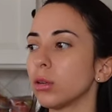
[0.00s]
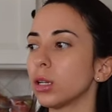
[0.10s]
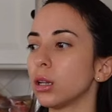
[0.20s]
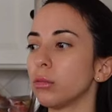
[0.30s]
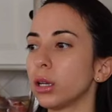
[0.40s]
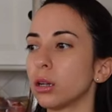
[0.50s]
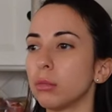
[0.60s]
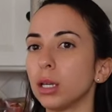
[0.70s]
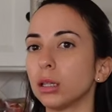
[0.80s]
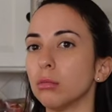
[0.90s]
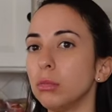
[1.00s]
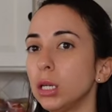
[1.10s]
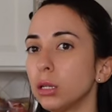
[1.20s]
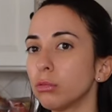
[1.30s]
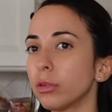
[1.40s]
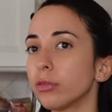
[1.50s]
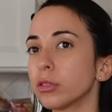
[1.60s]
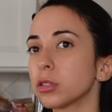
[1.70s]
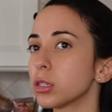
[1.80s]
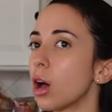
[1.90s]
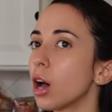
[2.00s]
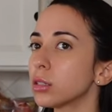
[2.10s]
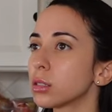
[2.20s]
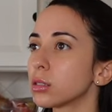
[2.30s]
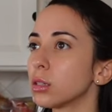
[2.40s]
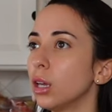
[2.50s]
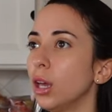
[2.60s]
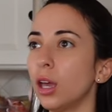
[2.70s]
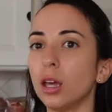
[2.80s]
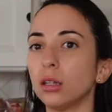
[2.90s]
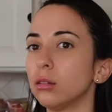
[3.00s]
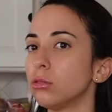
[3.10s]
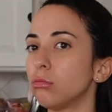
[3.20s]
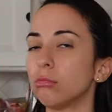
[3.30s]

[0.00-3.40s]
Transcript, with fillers: And then we're gonna make the meat with the sauce and